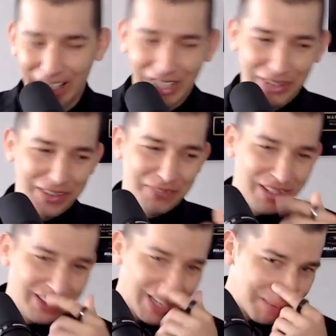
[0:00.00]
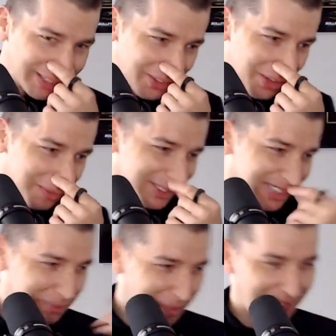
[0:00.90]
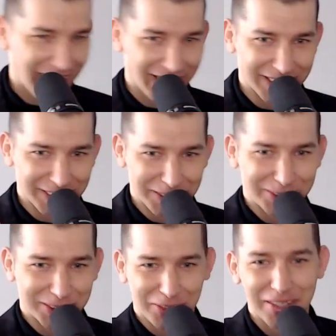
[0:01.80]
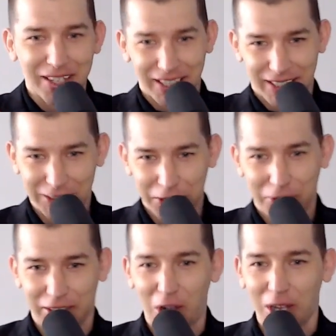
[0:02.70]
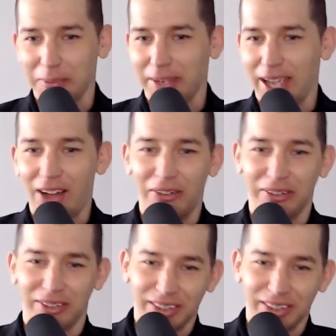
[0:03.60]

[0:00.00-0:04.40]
I literally felt that in my soul. I'm just like, man, like dude's he's literally calling me out.